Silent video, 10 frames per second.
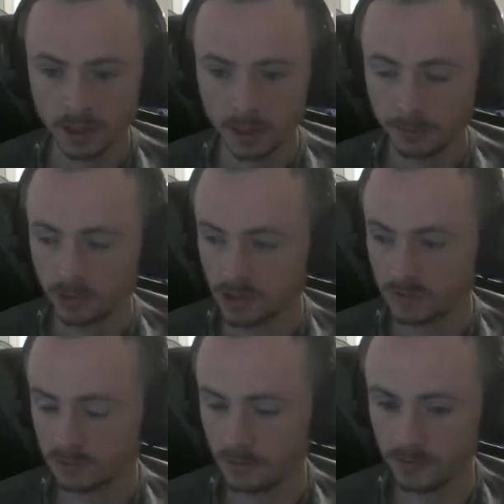but you have
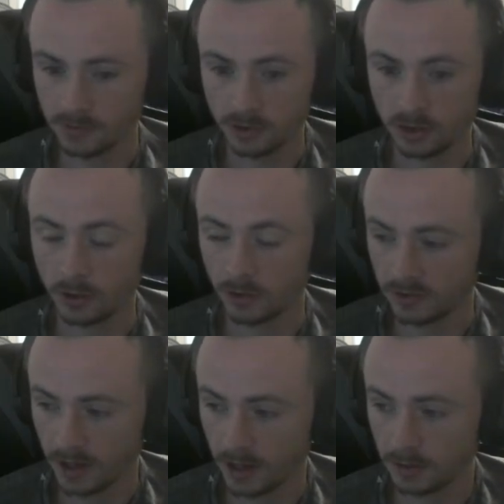to basically go to
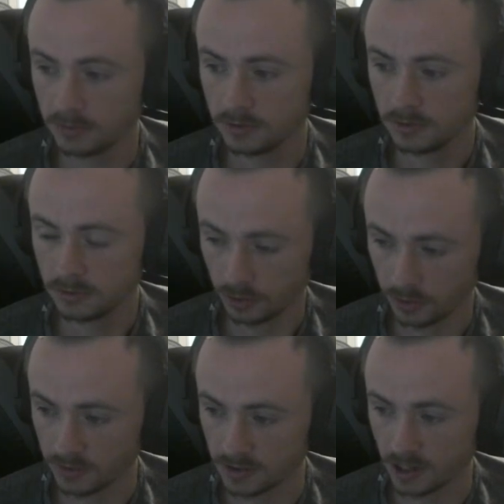town
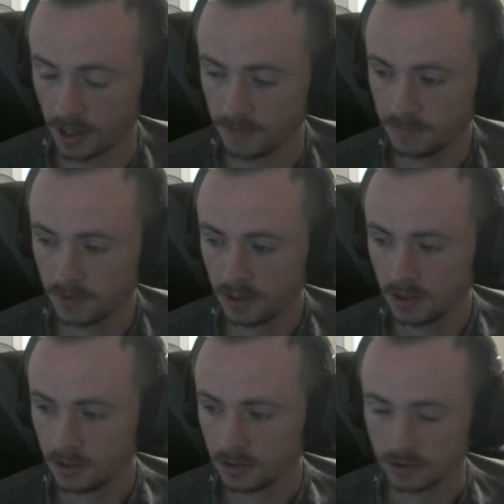during the day,
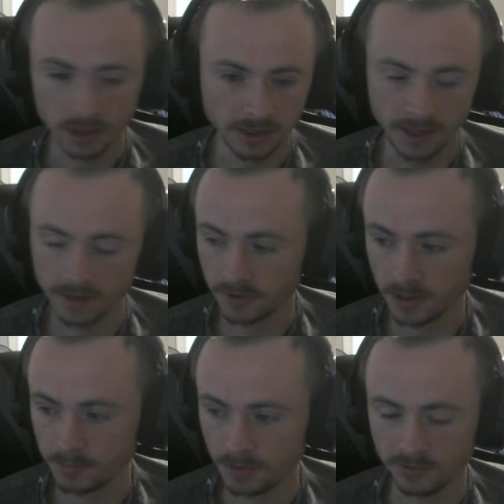talk to every
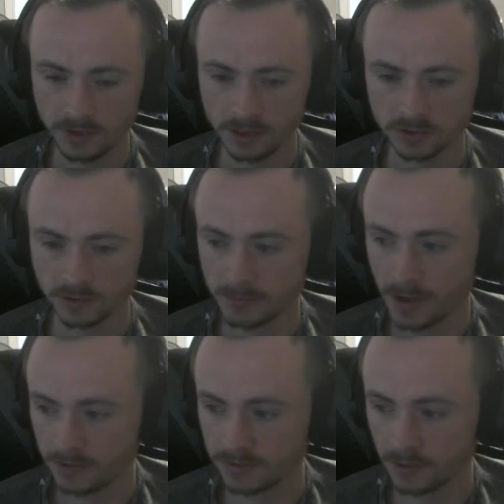NPC, and just
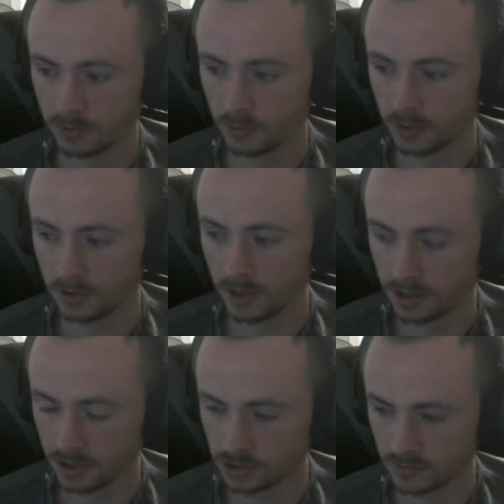max out the wheel on
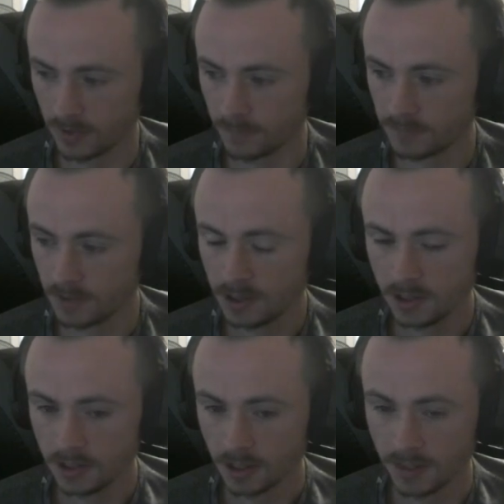each of them.
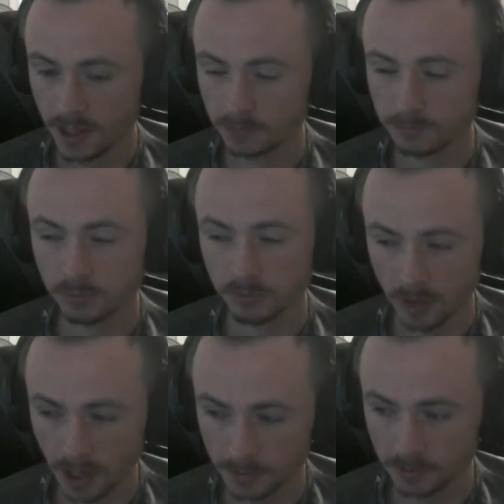And that is
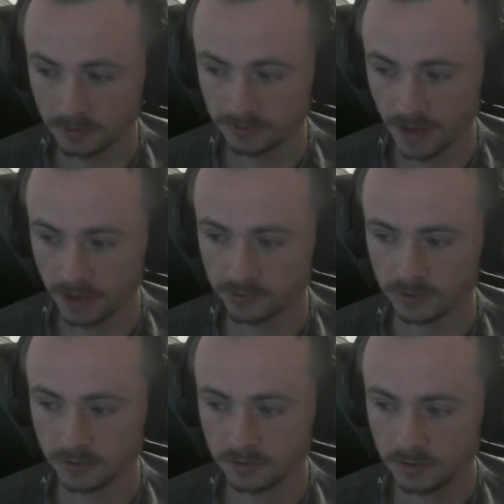probably
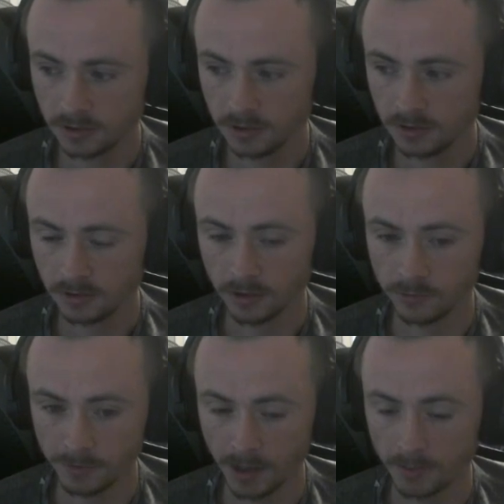faster than
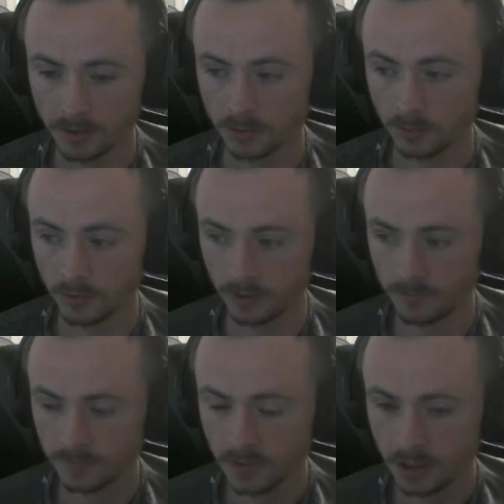spamming the wheel.
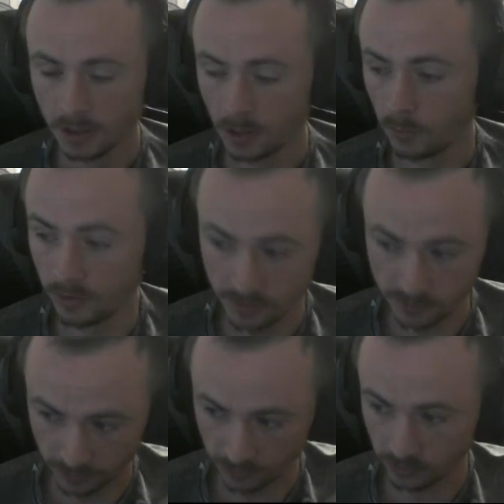Like, one thing's
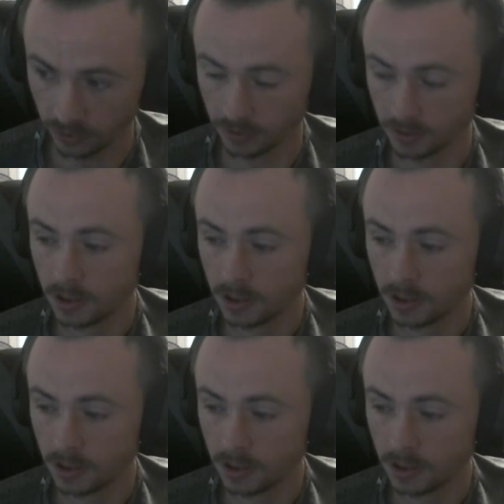for certain.